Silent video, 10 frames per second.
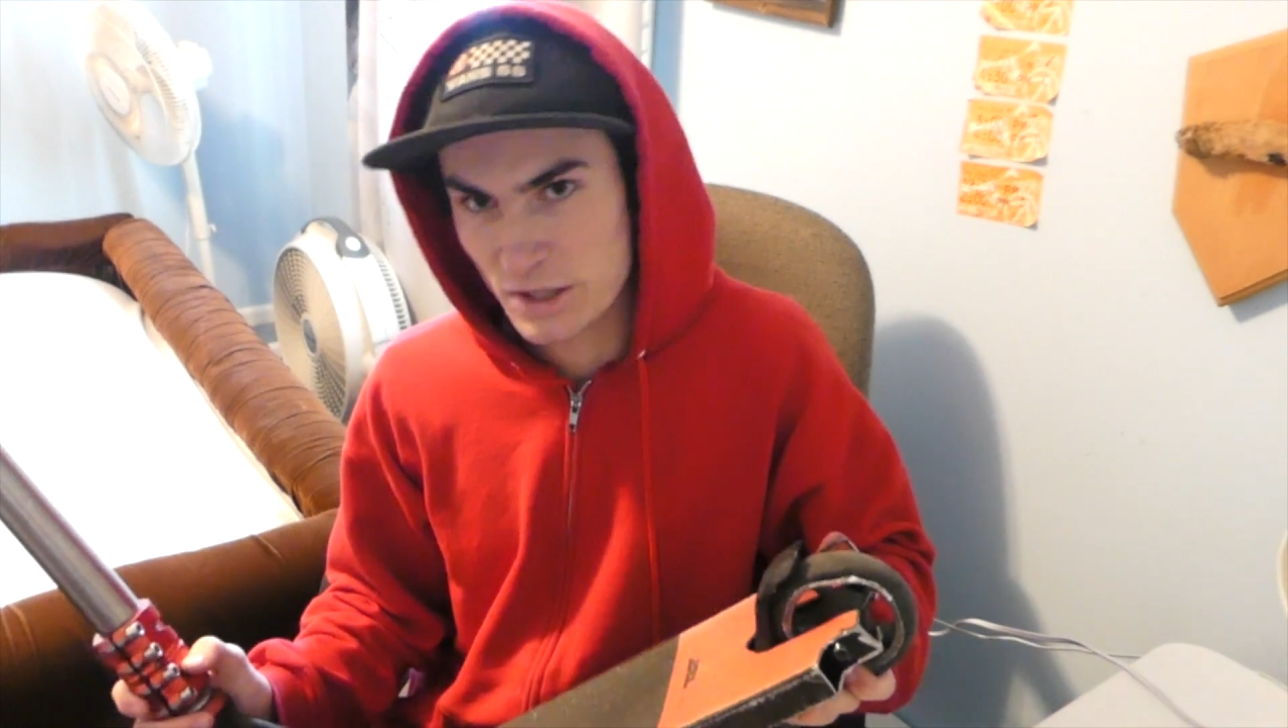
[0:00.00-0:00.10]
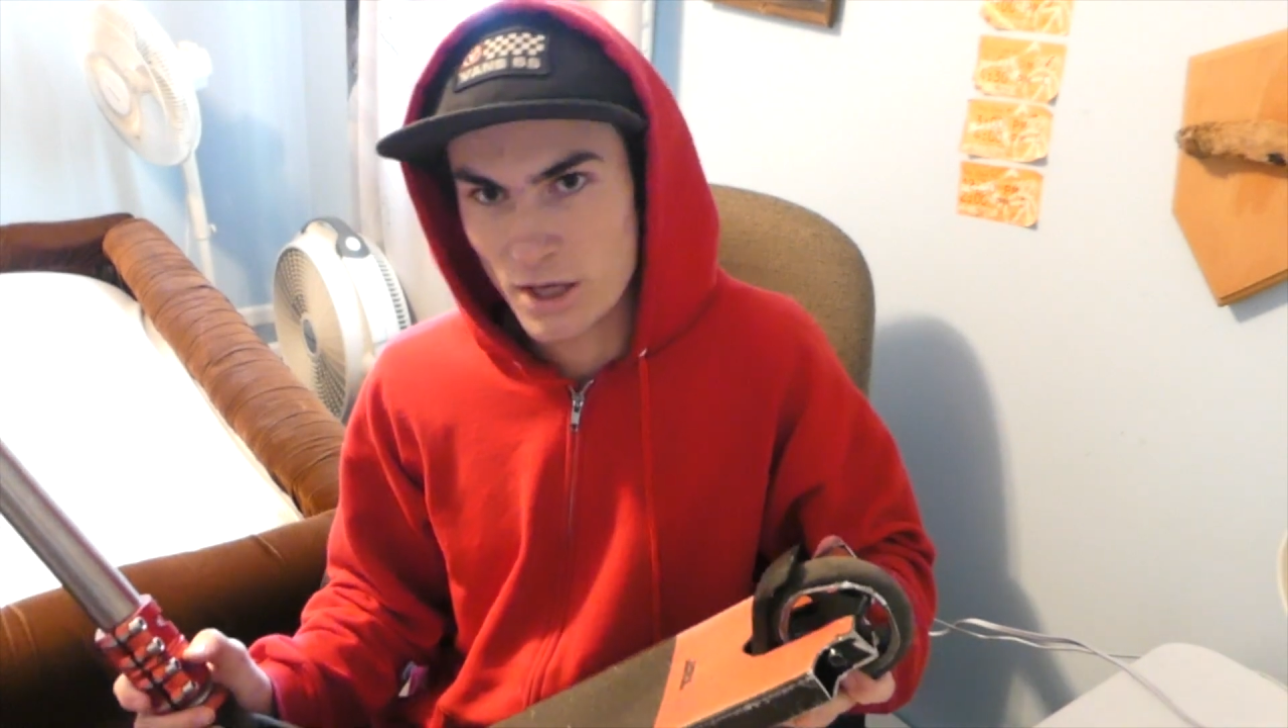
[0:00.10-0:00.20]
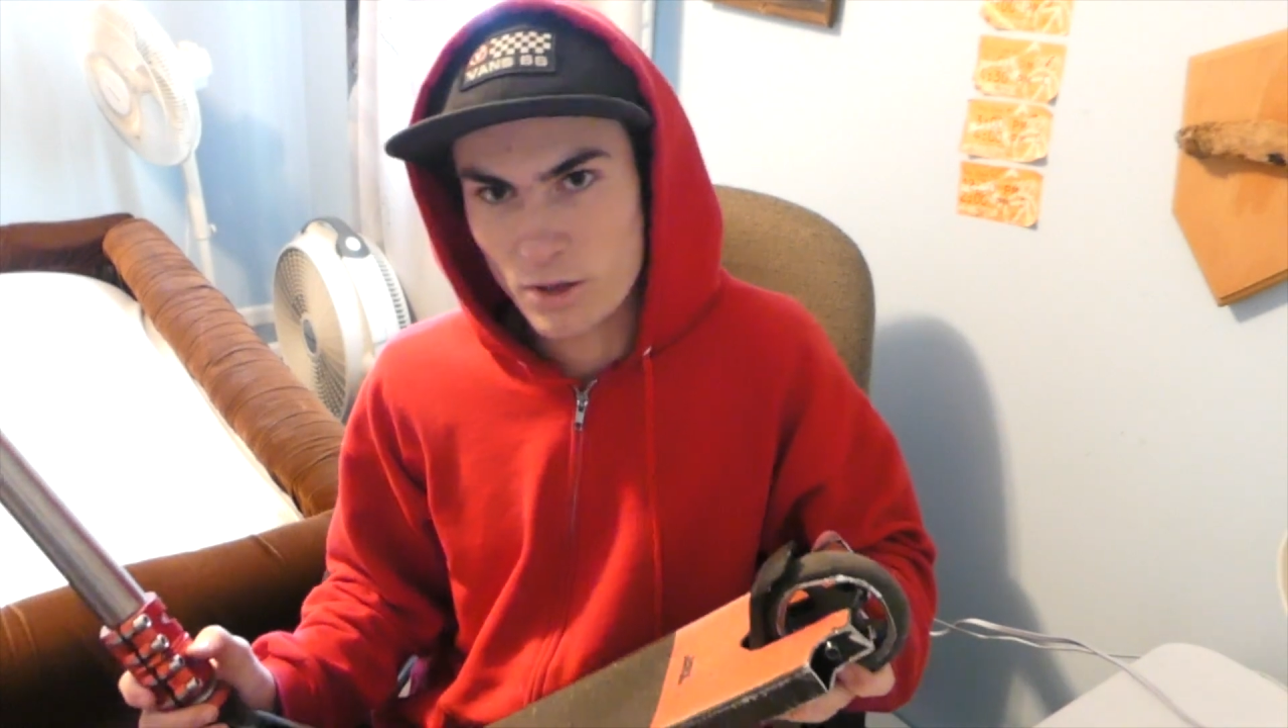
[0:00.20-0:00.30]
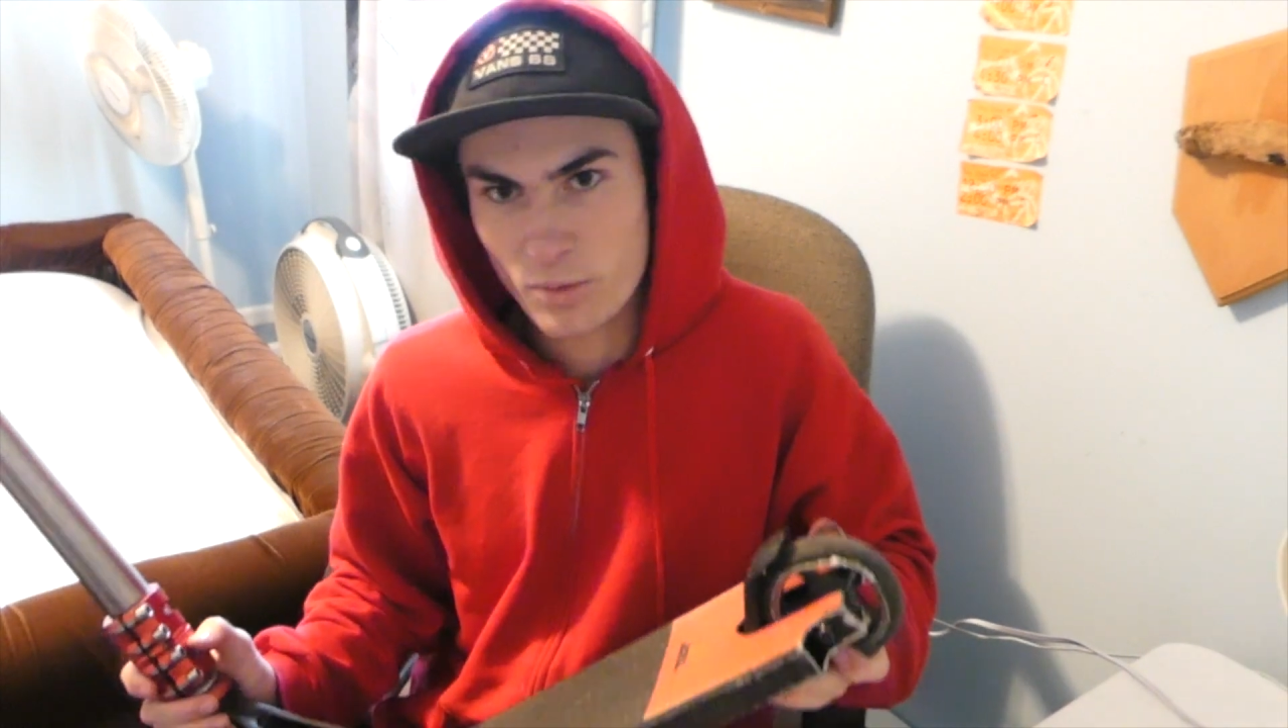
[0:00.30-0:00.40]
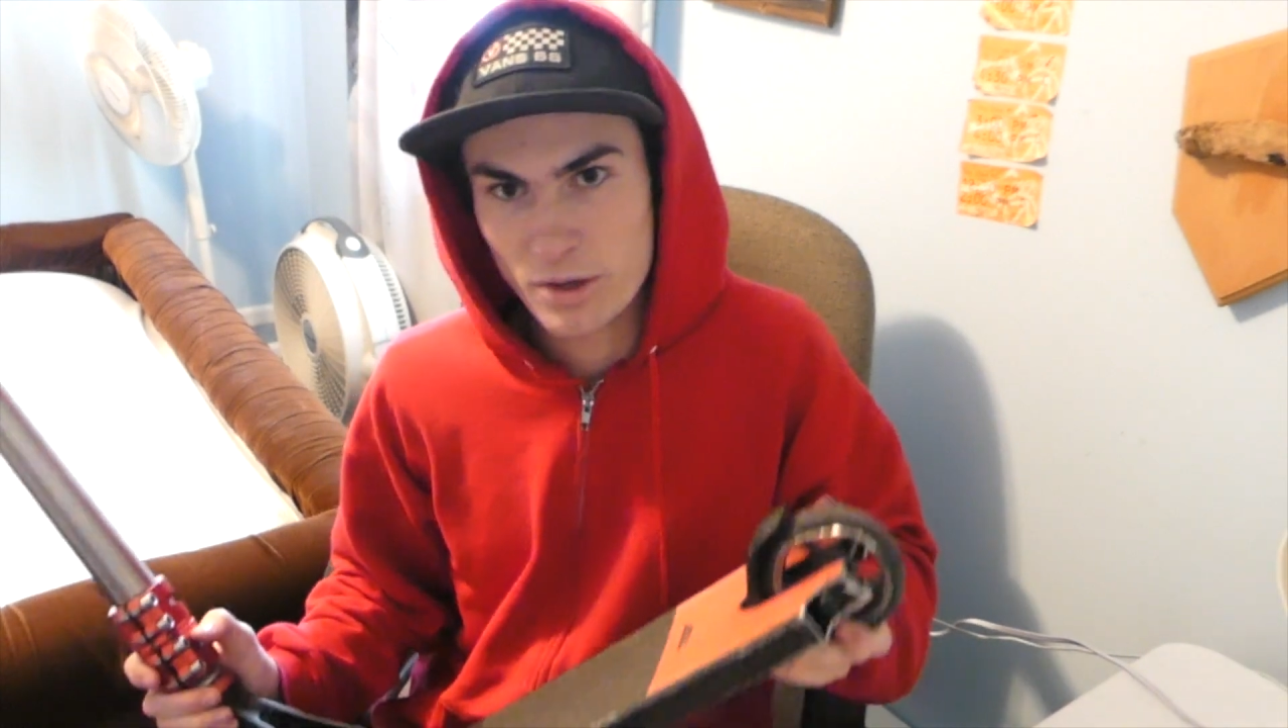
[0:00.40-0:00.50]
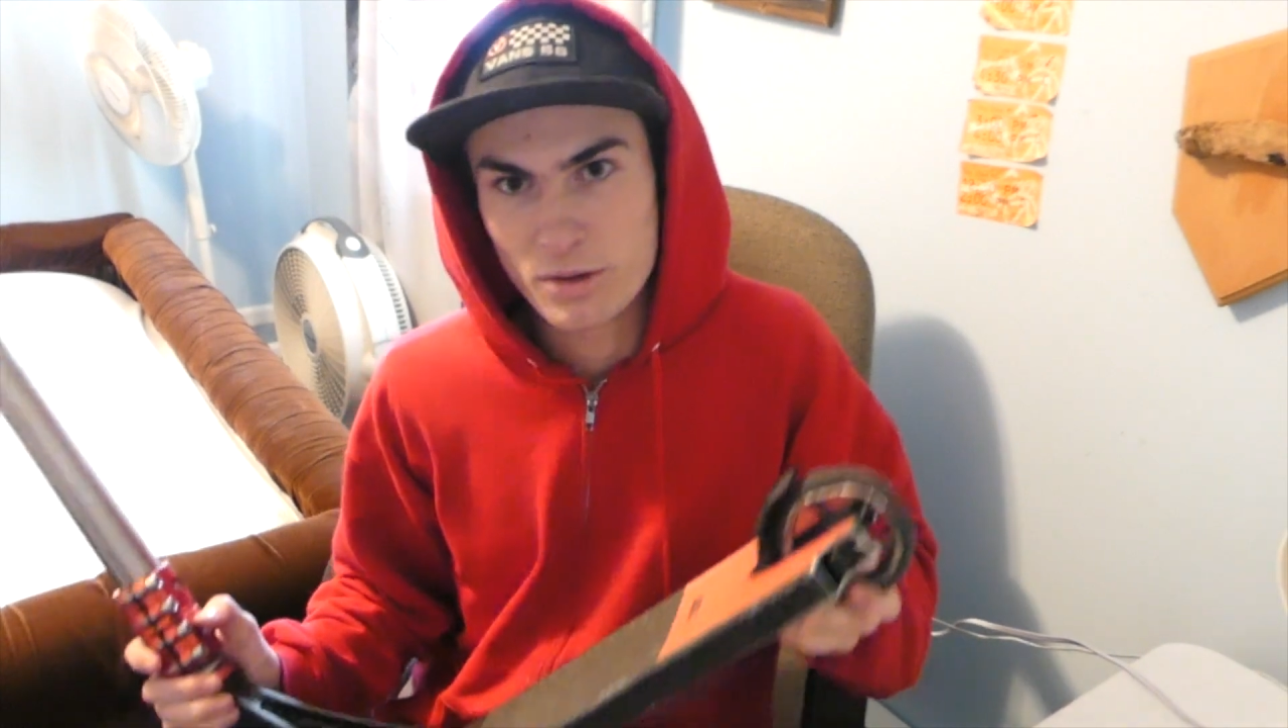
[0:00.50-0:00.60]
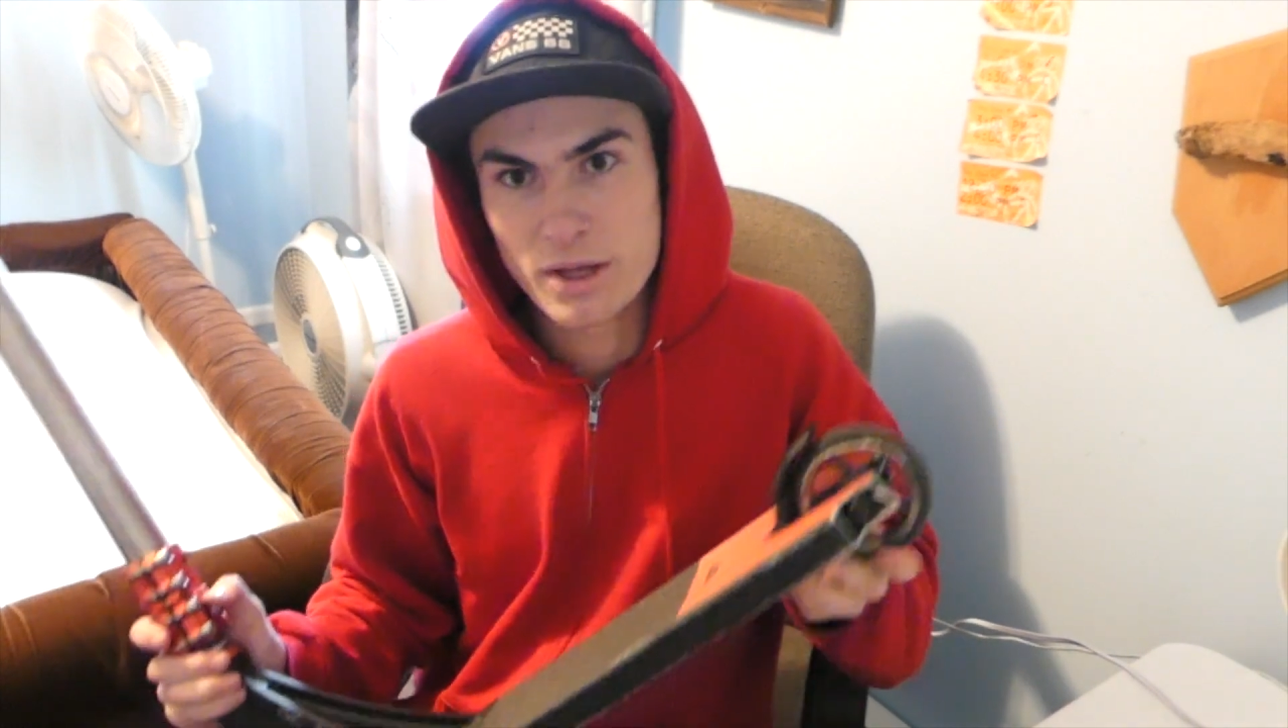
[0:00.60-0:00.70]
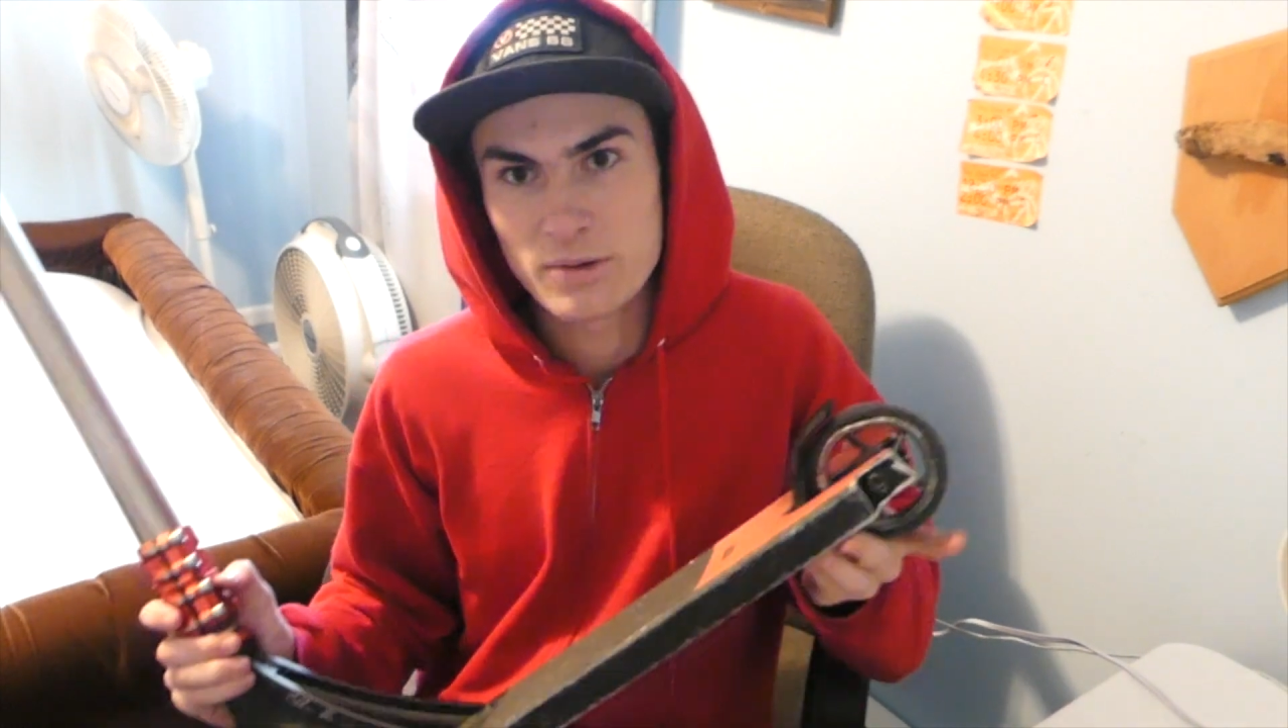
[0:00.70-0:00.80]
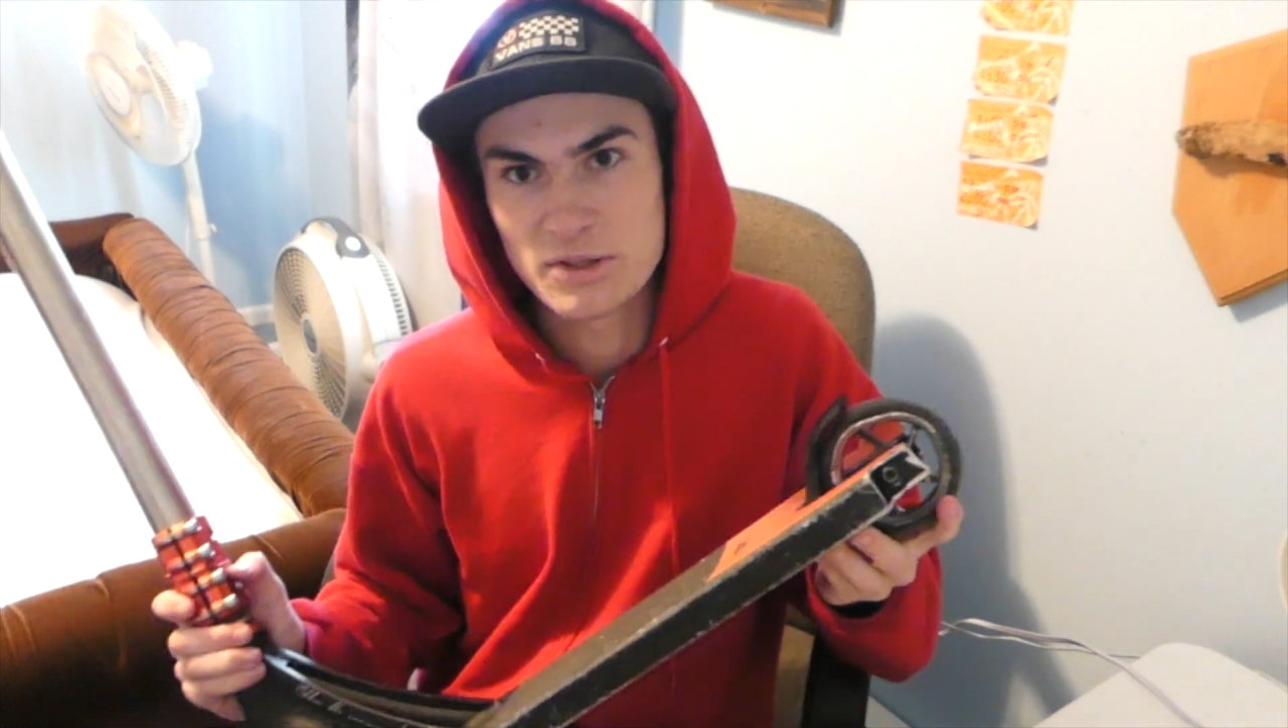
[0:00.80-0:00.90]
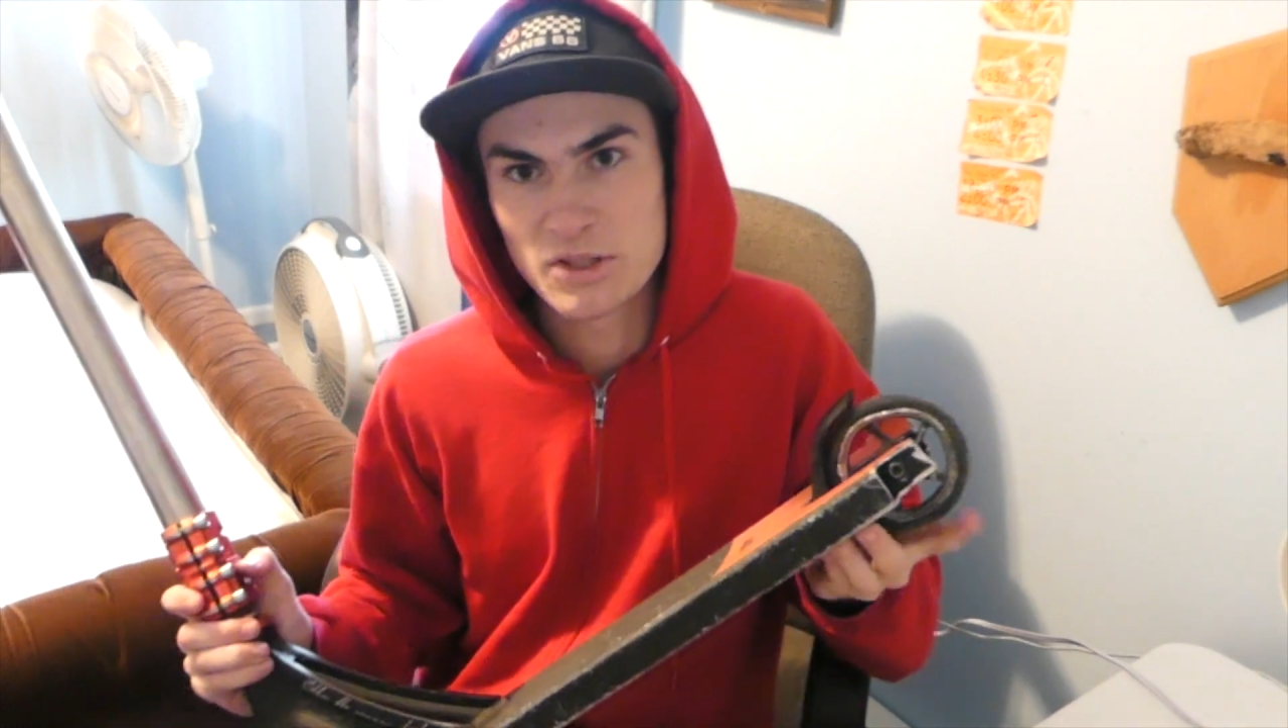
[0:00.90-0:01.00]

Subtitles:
the other wheel that was